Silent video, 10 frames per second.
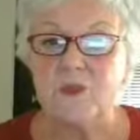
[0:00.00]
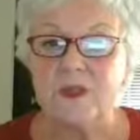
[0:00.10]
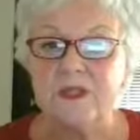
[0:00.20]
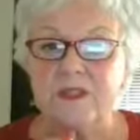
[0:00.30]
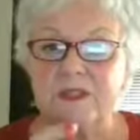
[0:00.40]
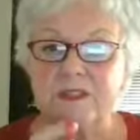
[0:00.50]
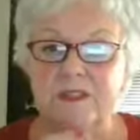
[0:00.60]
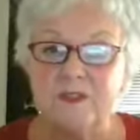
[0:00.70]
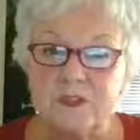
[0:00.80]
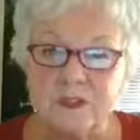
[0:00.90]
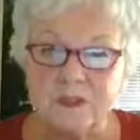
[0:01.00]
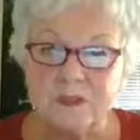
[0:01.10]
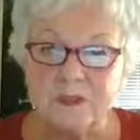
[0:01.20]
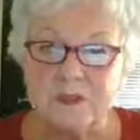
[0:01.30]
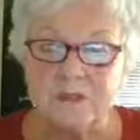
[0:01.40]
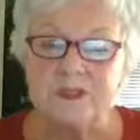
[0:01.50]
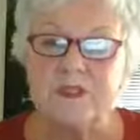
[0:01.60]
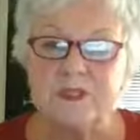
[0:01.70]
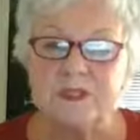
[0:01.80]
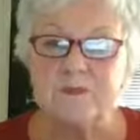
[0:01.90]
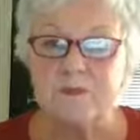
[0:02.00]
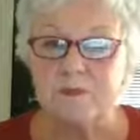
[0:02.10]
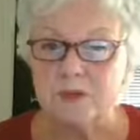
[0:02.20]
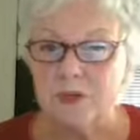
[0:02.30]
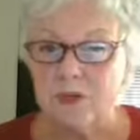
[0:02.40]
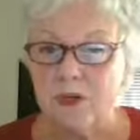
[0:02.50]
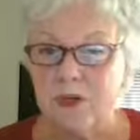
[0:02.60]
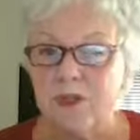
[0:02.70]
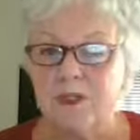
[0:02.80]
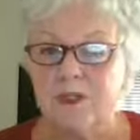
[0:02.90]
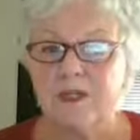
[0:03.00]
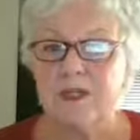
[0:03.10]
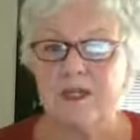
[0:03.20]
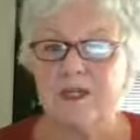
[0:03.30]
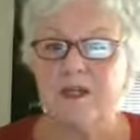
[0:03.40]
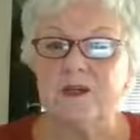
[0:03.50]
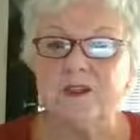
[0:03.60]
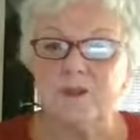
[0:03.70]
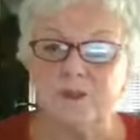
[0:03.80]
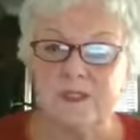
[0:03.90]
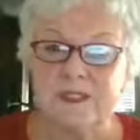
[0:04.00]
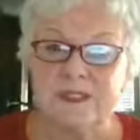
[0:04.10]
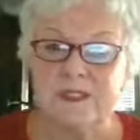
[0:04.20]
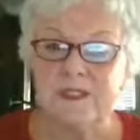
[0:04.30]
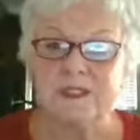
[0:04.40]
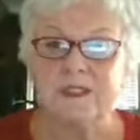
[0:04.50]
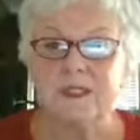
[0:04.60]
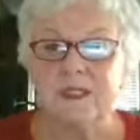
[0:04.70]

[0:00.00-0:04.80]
what the symptoms are and characteristics